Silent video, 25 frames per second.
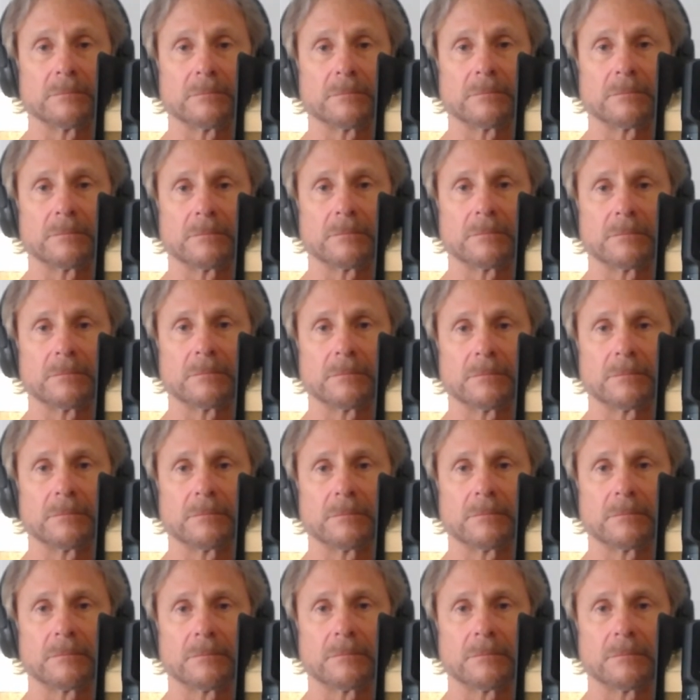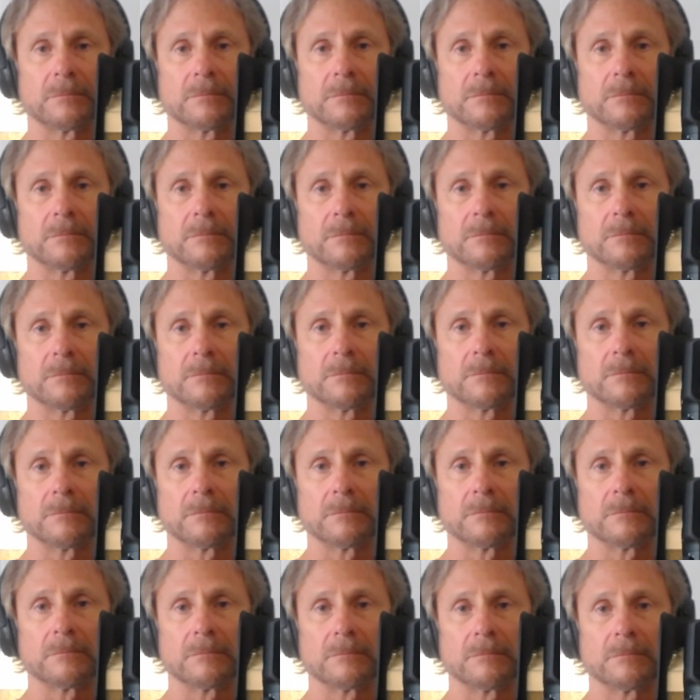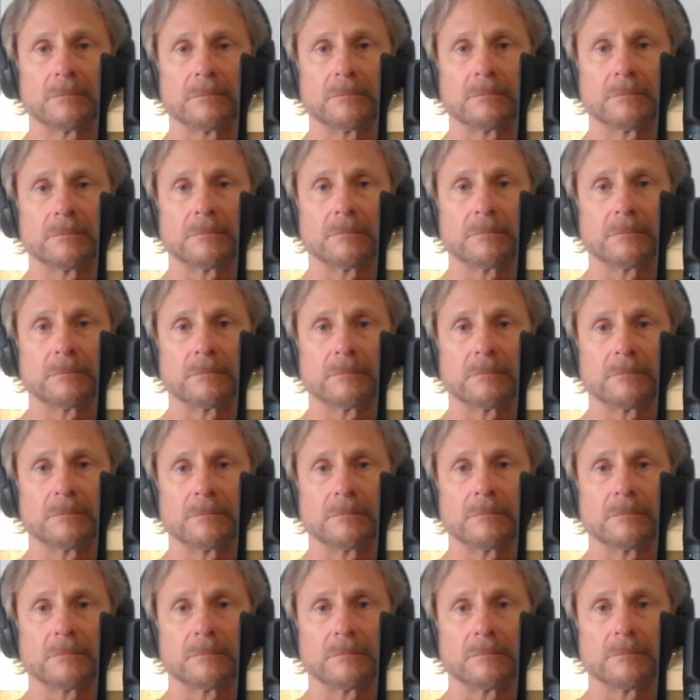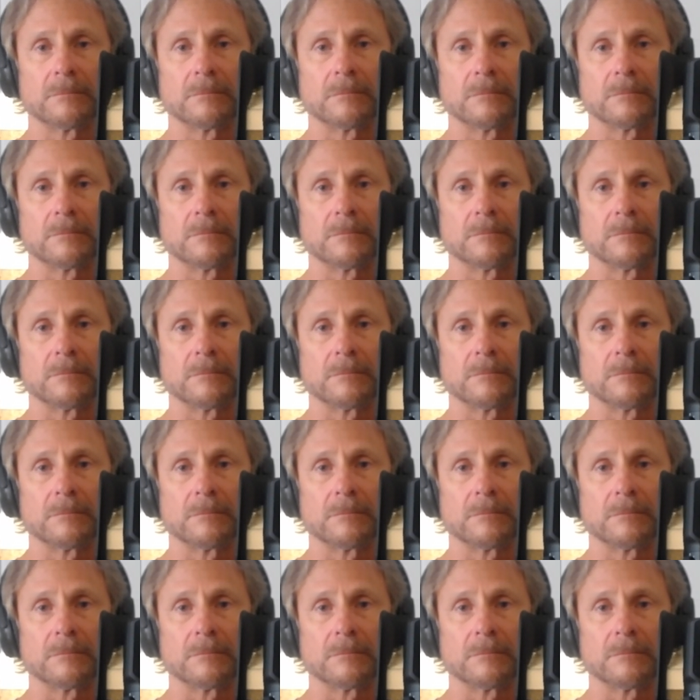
(silence)